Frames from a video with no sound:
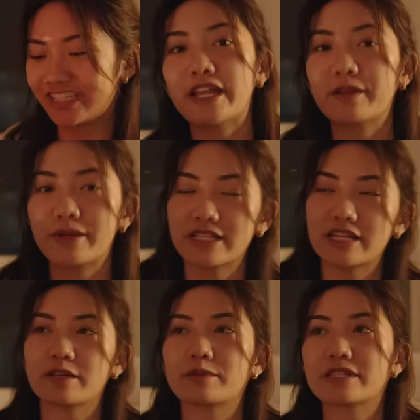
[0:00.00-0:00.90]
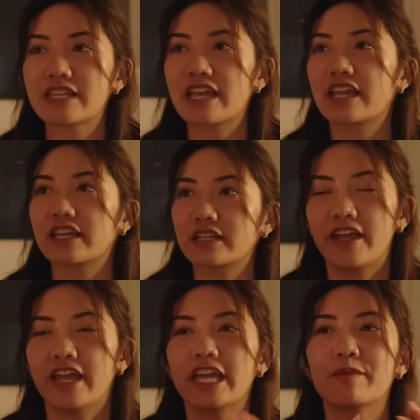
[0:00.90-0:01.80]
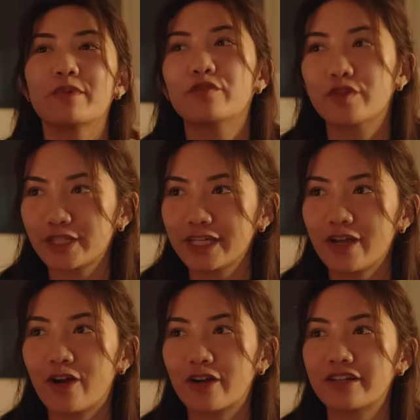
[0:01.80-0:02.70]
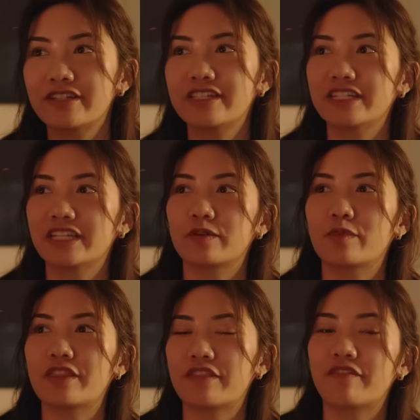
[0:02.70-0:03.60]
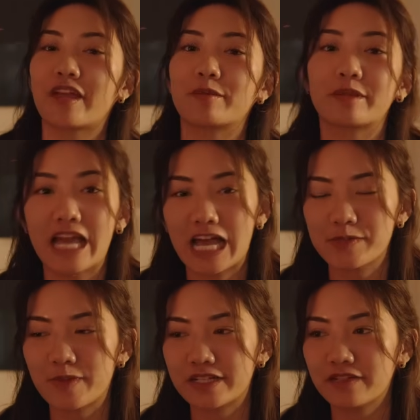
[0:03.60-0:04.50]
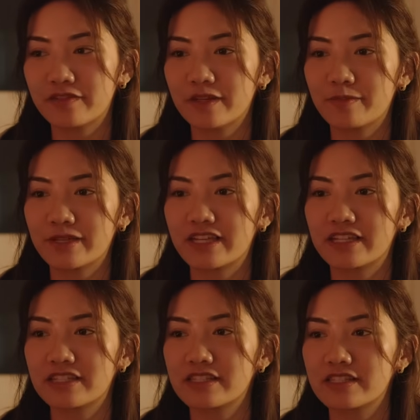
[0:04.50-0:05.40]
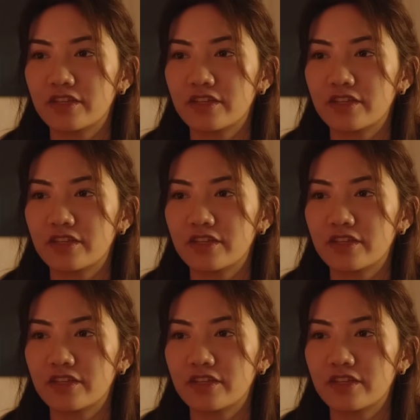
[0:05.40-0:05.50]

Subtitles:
But anyways, as I was saying, it can be really hard dealing with the family aspect of it because